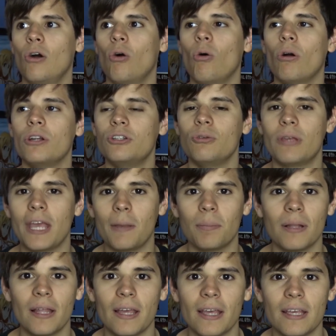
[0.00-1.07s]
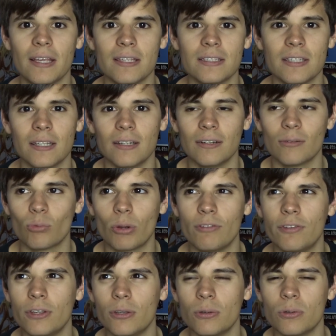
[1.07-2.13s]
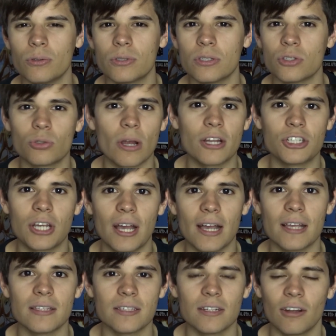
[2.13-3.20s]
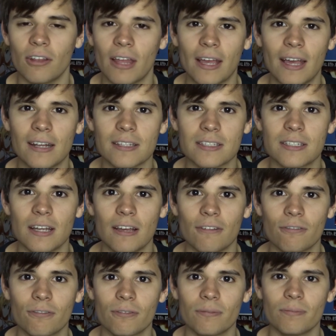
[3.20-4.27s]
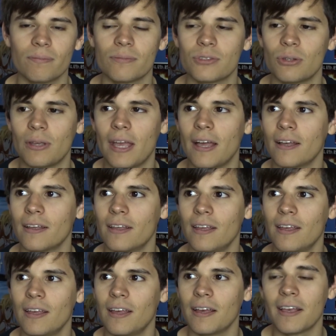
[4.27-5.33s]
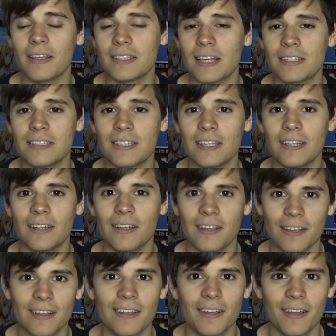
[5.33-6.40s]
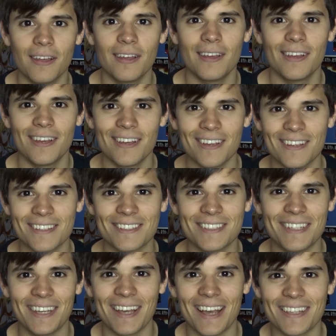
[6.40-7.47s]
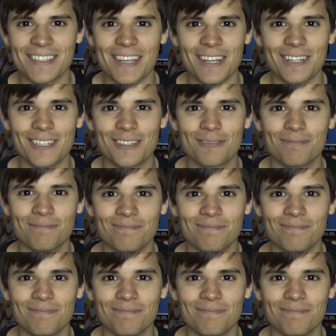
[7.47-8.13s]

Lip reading: Or I do gameplays and reviews and strategy guides and all that kind of stuff. So yeah, I guess that's it. See you guys later.